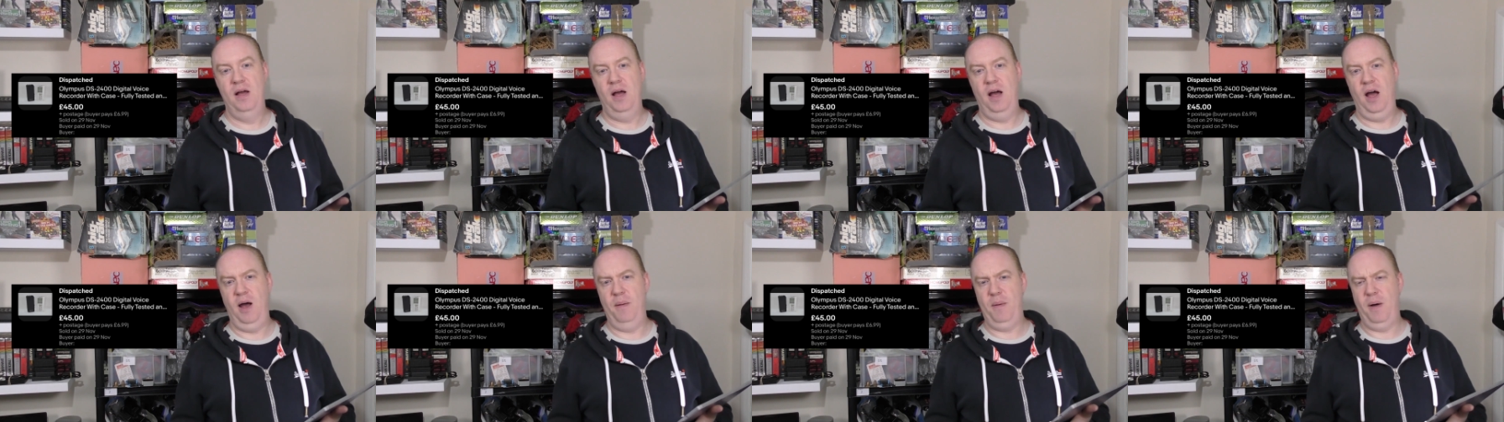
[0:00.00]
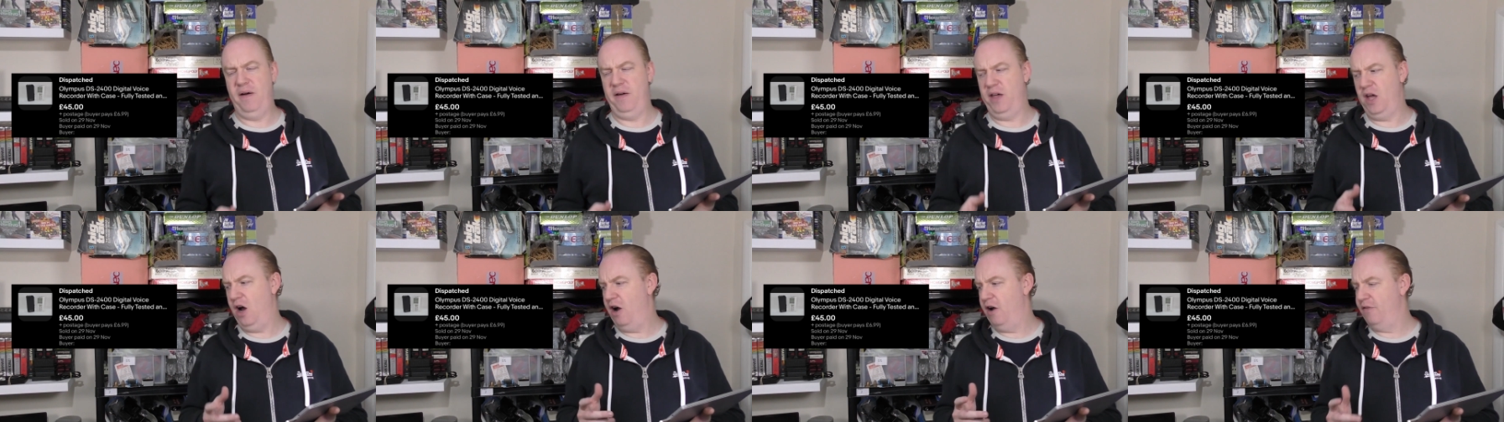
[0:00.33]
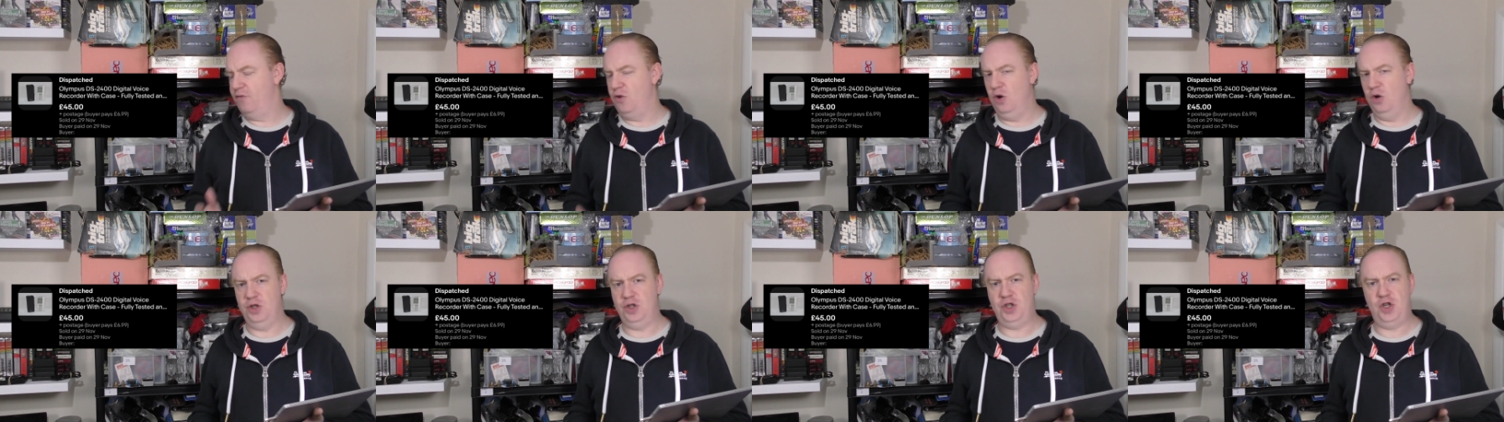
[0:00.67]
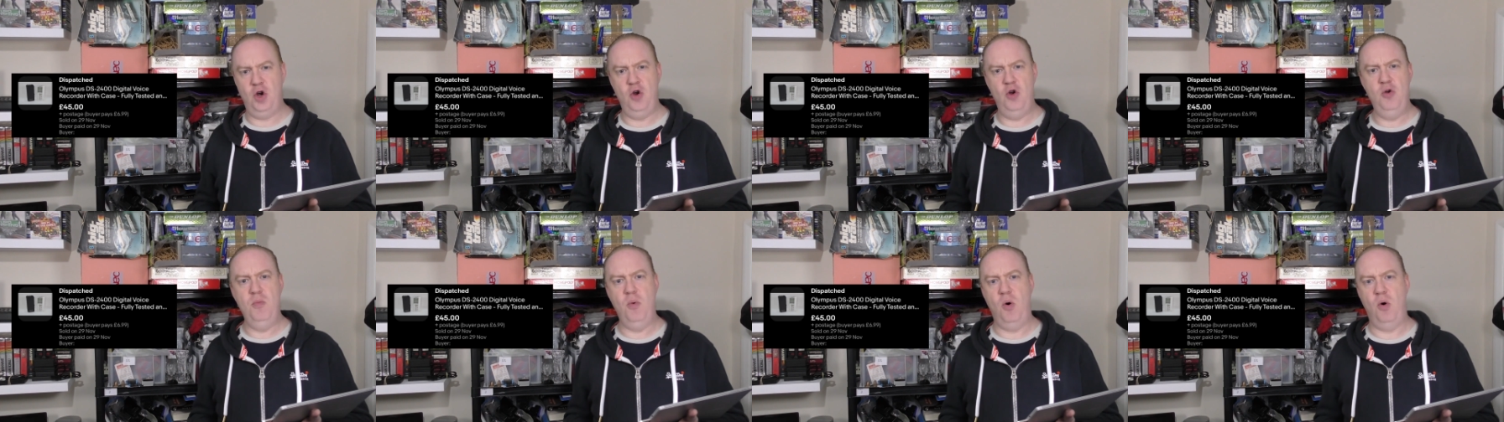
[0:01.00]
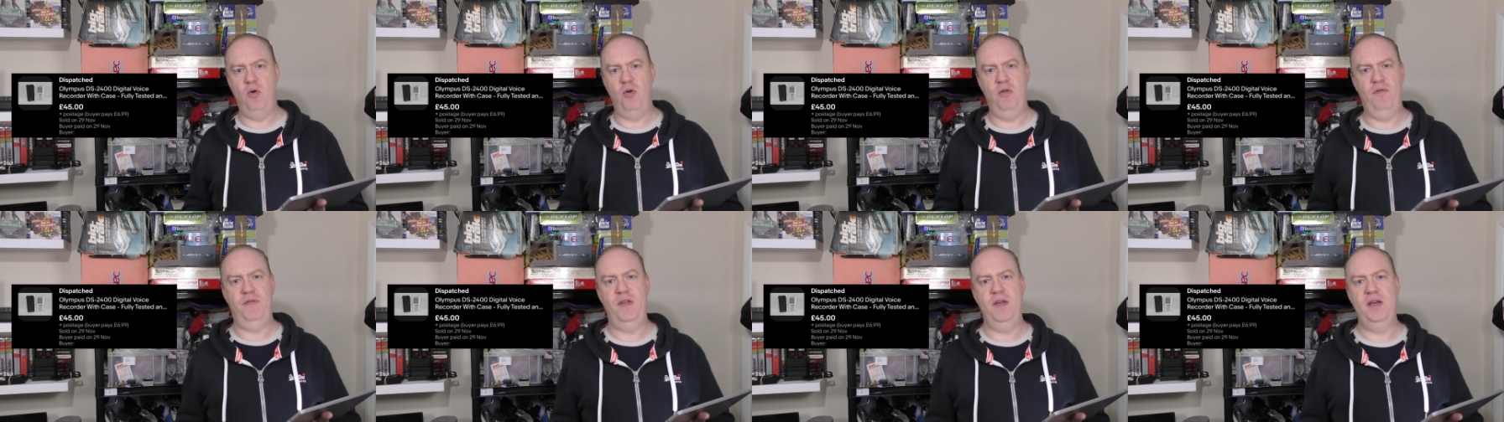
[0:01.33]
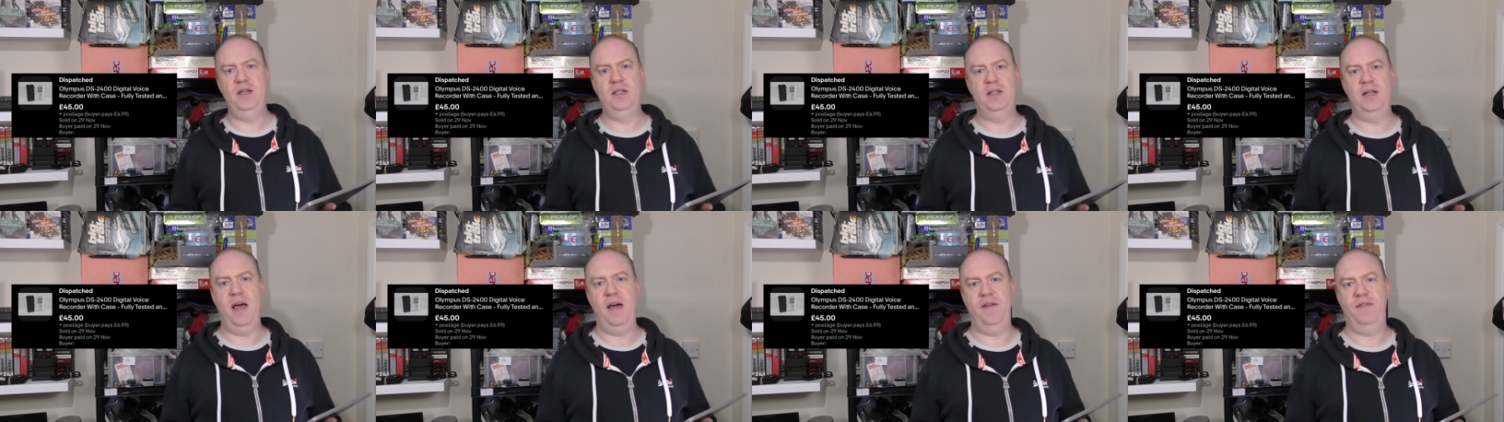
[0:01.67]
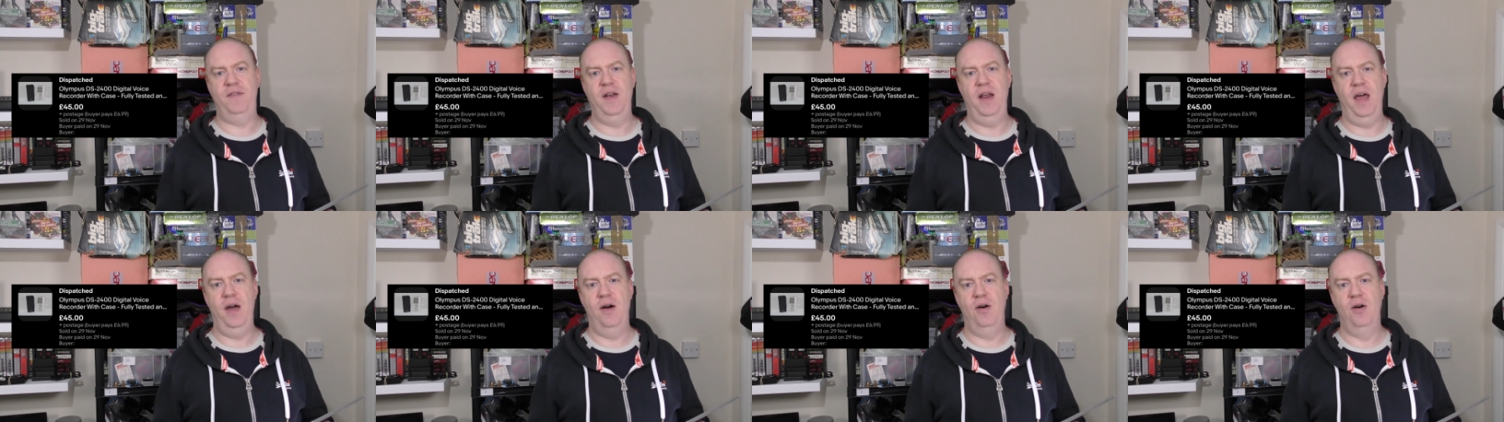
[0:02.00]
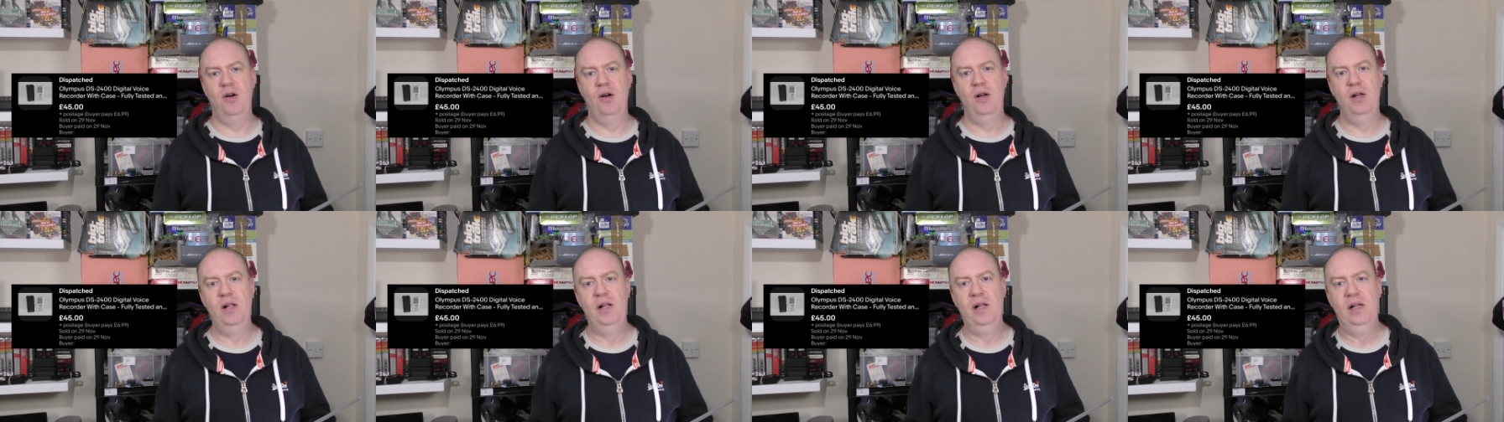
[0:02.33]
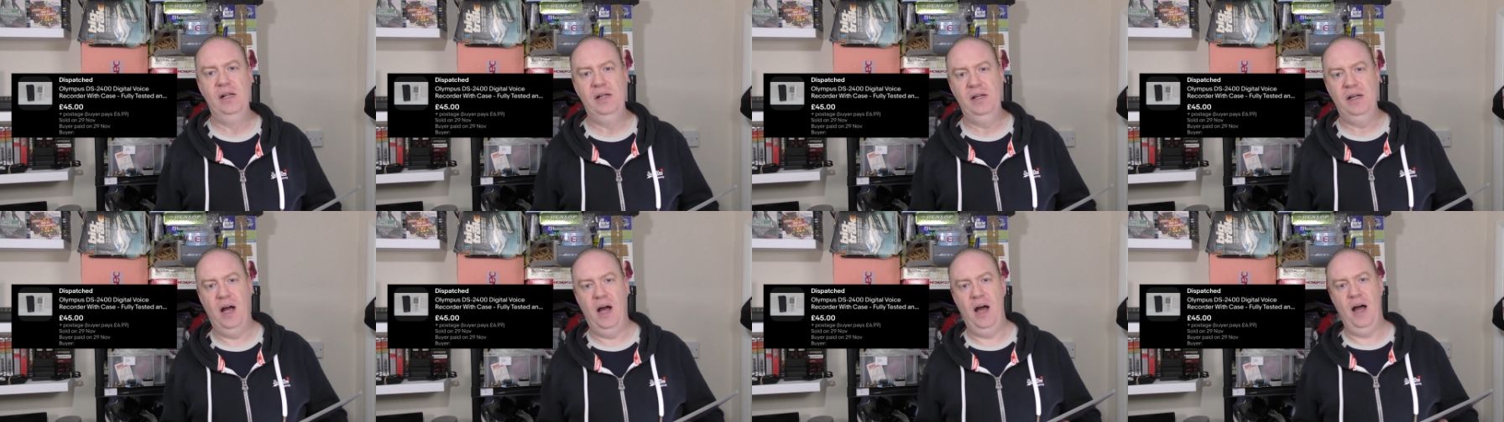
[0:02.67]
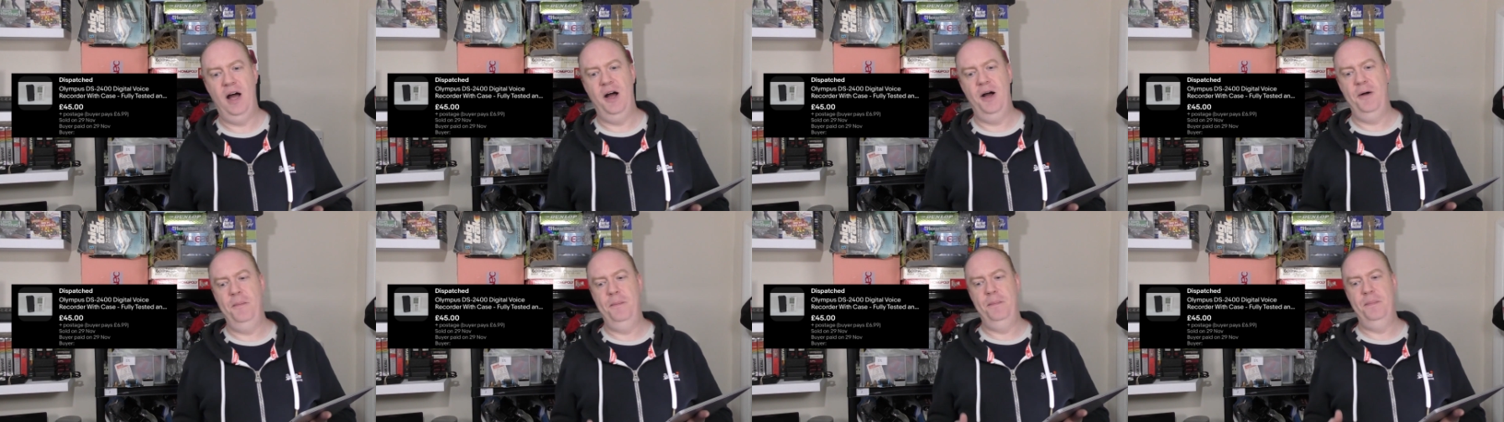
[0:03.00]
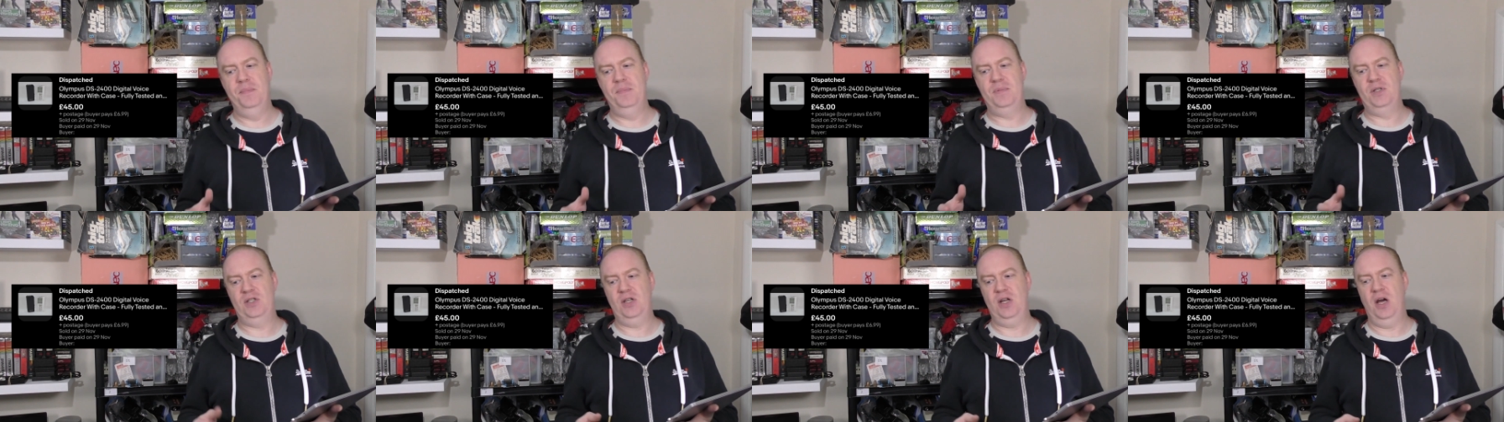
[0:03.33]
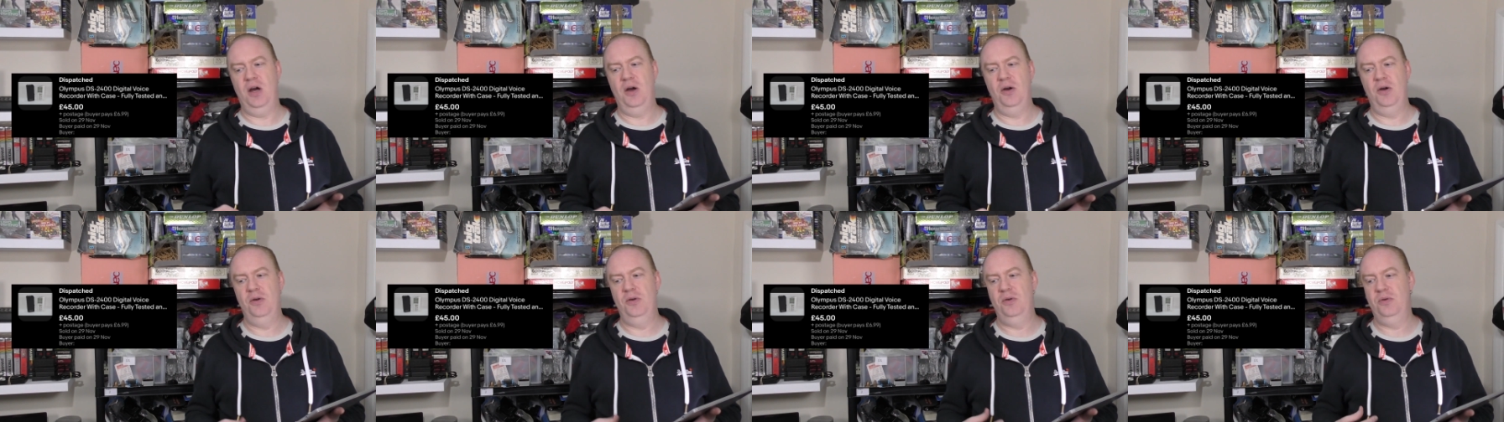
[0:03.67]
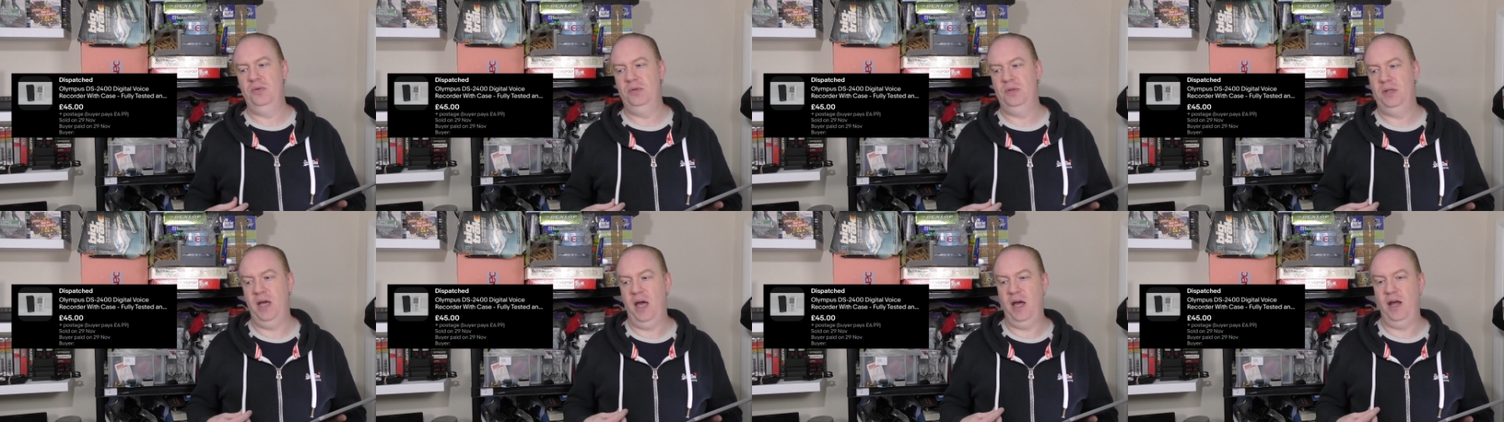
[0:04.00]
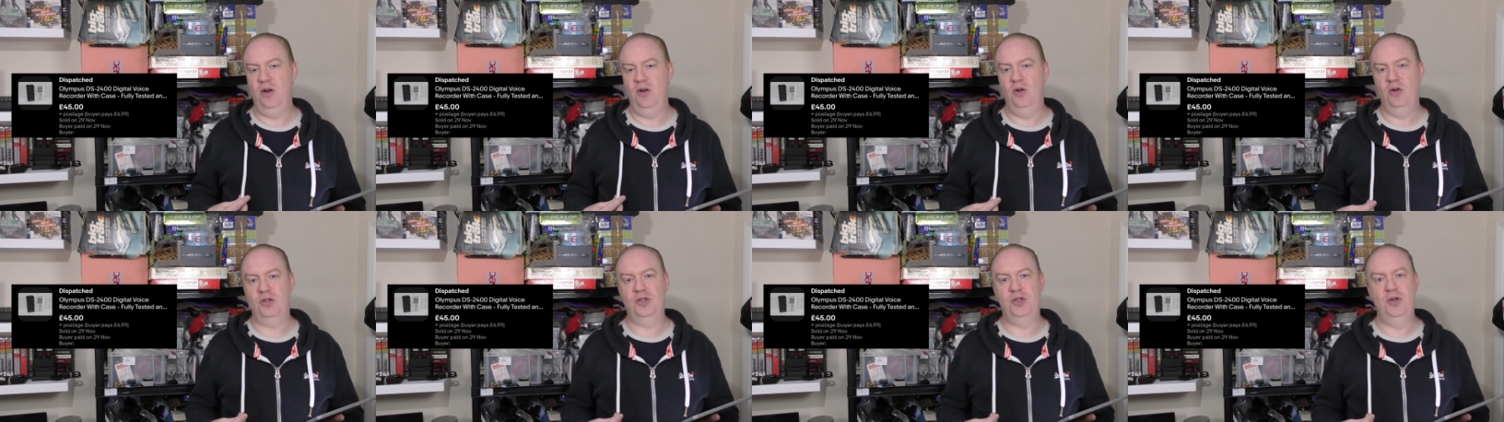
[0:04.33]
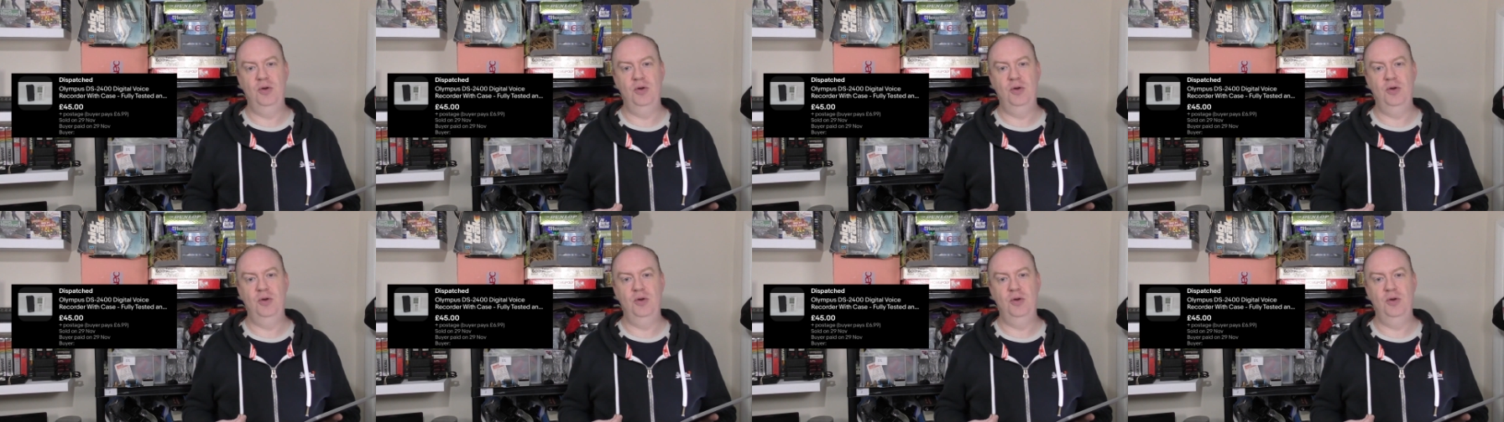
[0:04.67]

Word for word: I think I've got 2 more of these left now, so yeah, not